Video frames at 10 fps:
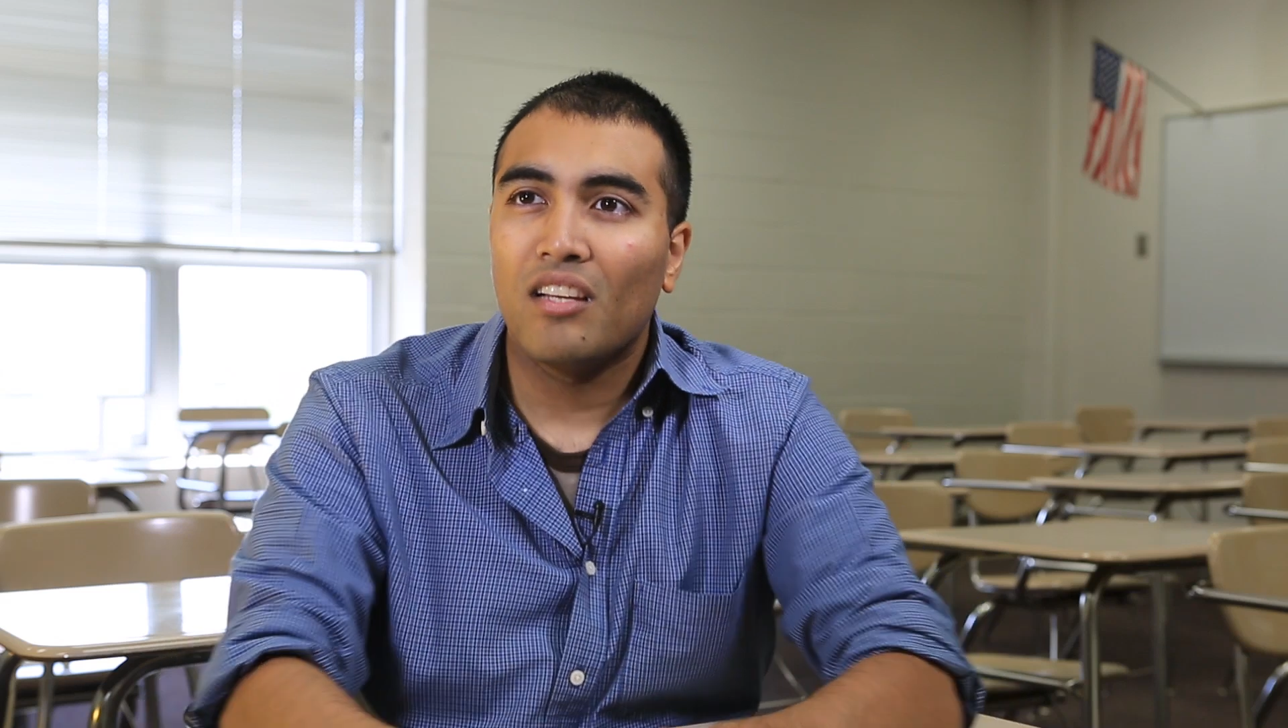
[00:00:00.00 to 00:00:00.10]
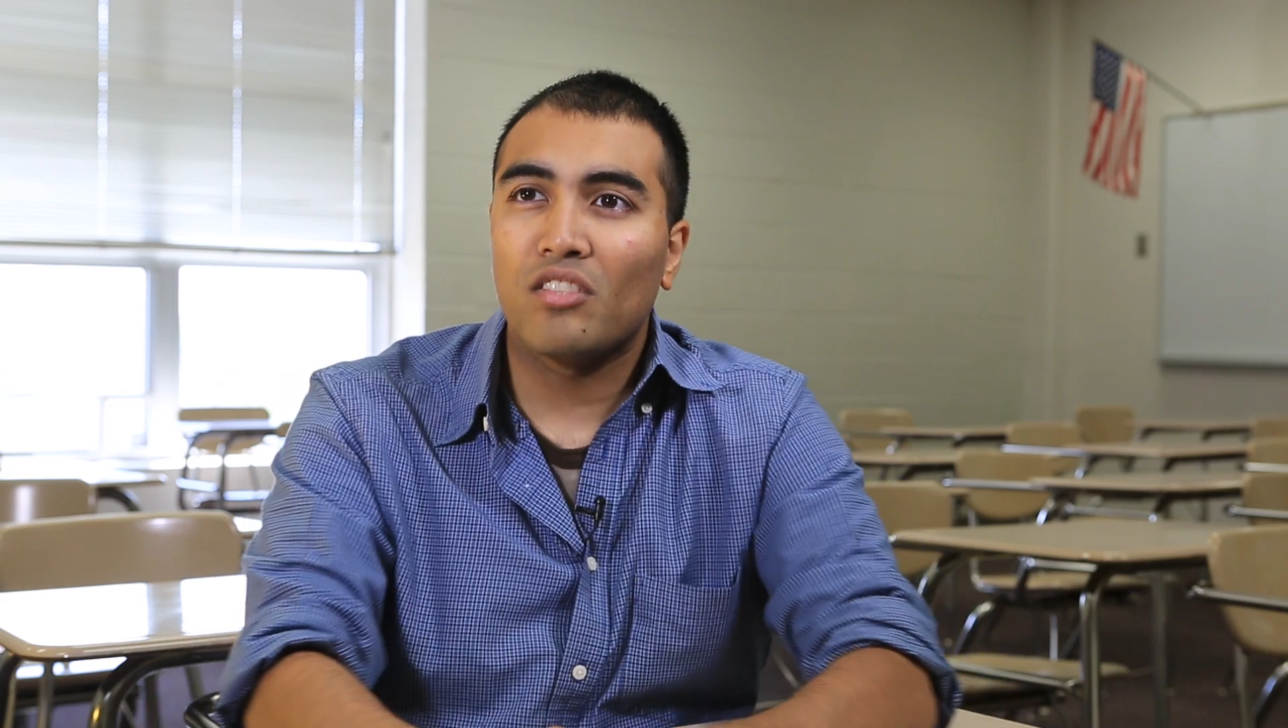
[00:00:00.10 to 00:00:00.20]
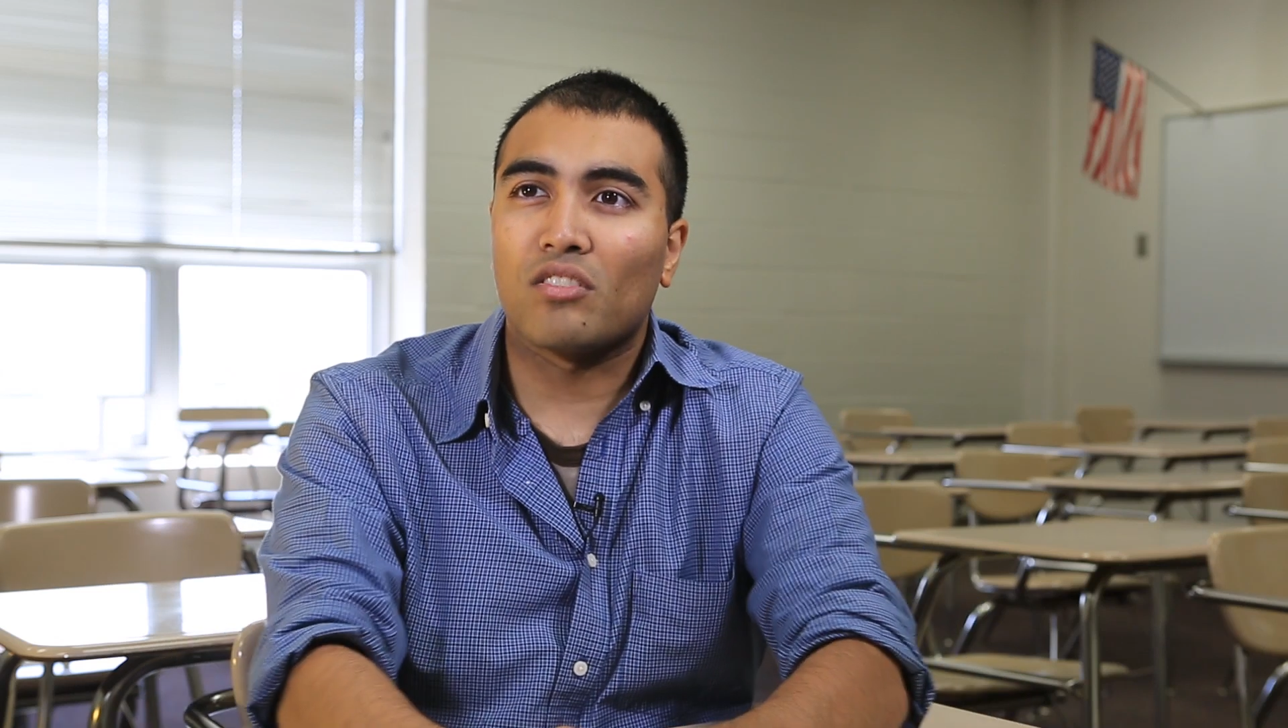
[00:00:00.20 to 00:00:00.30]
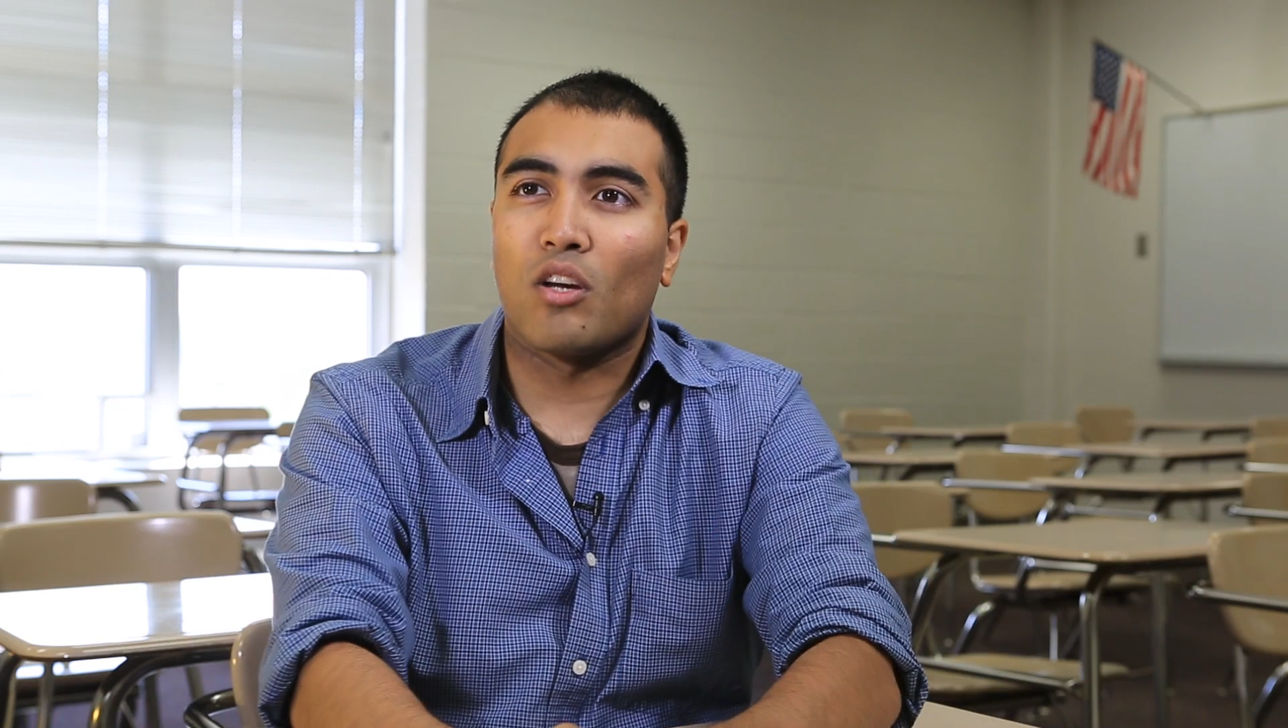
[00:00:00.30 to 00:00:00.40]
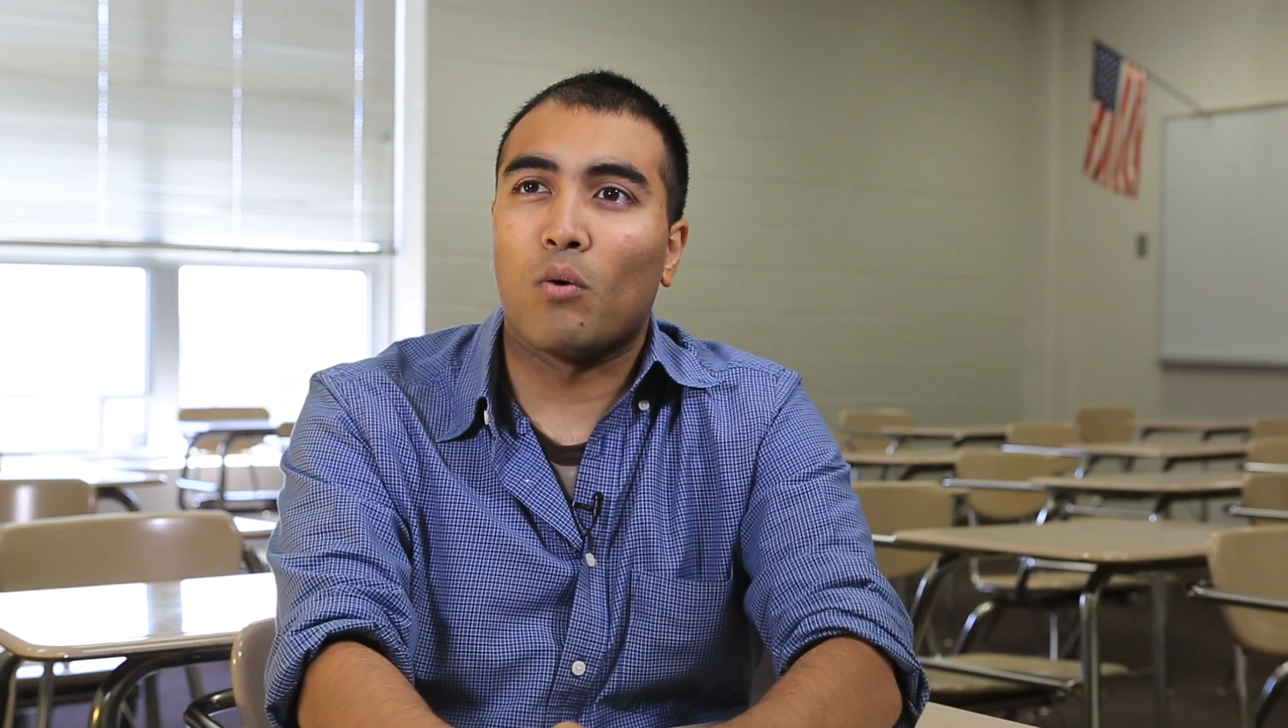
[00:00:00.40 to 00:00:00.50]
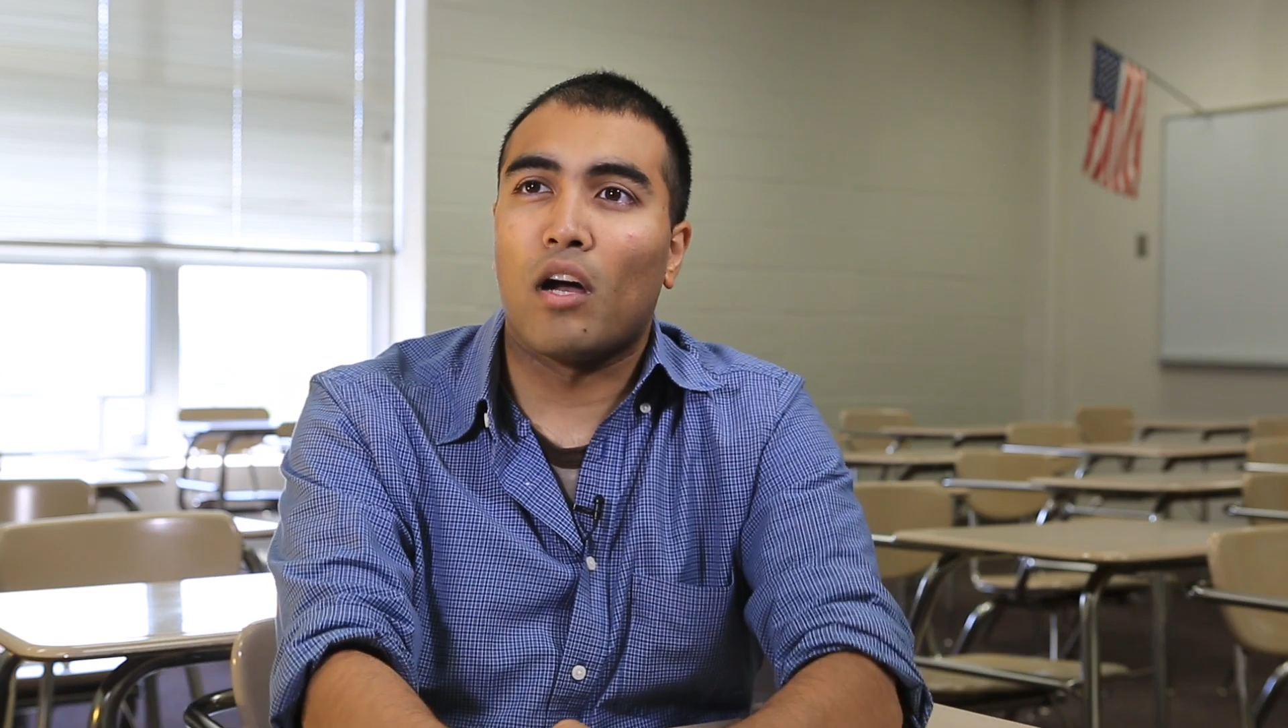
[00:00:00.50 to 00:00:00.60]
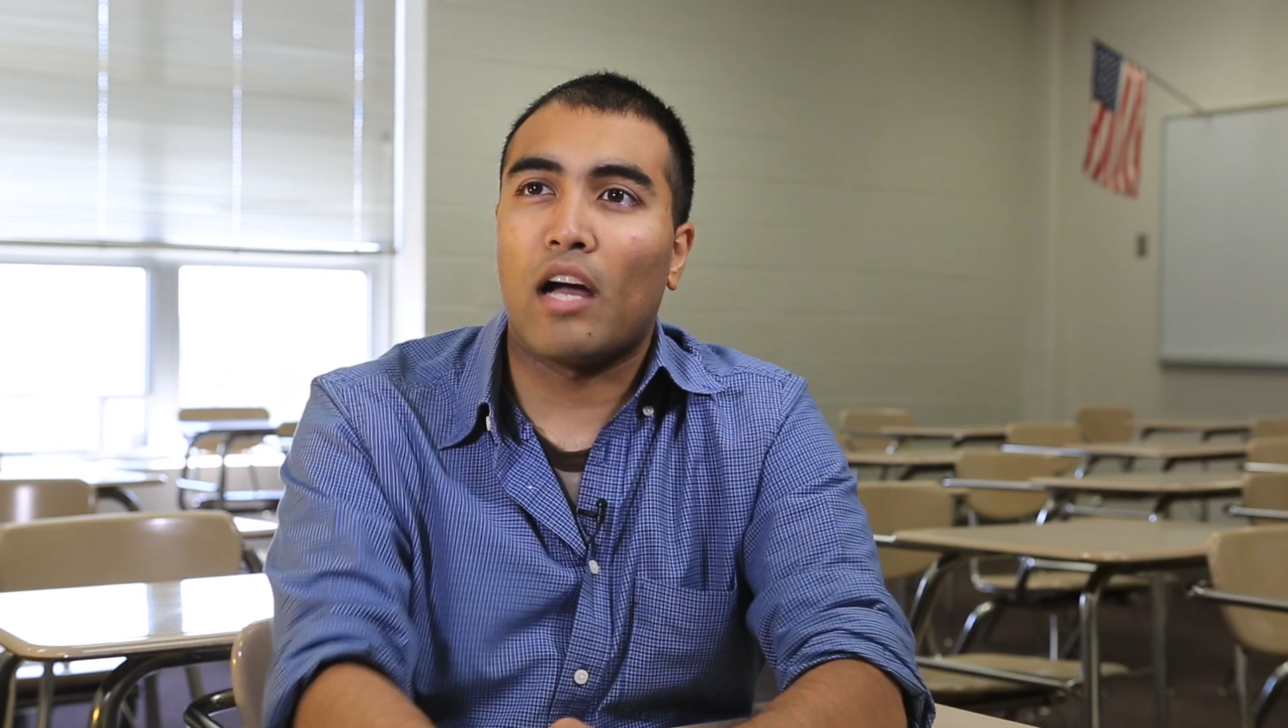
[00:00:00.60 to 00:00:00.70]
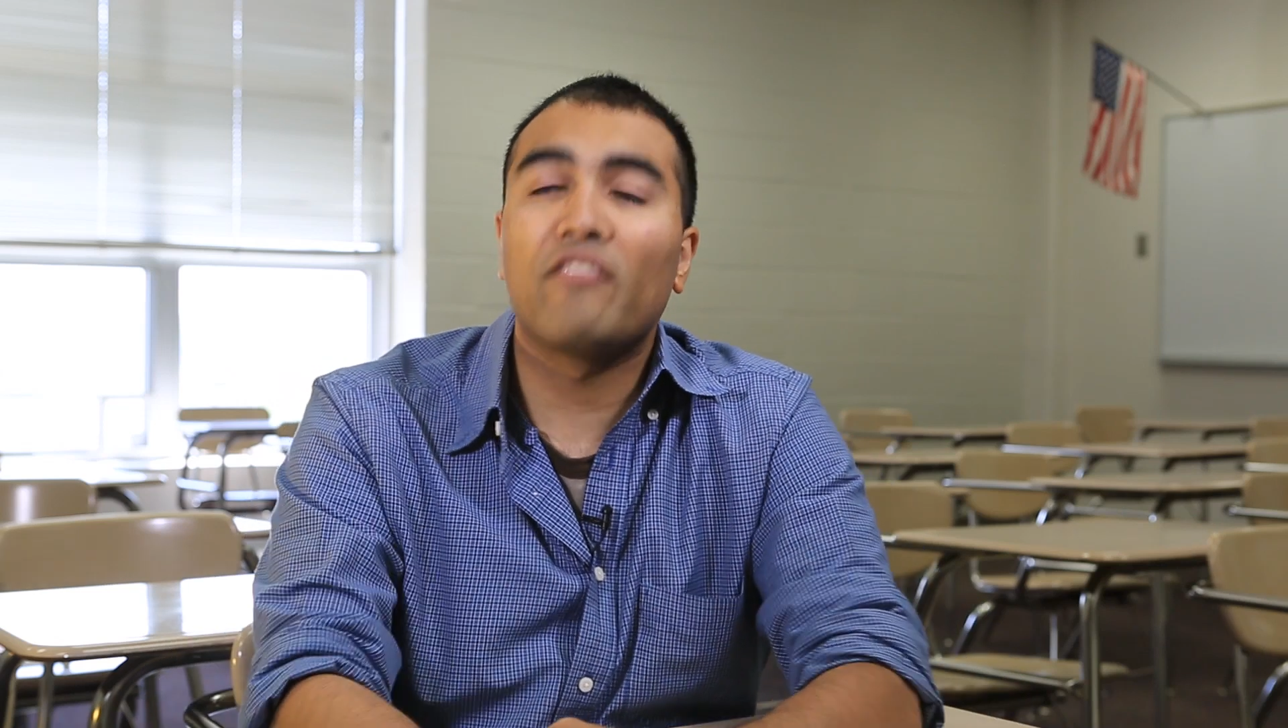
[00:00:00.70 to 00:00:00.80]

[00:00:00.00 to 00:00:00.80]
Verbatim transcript: So uh,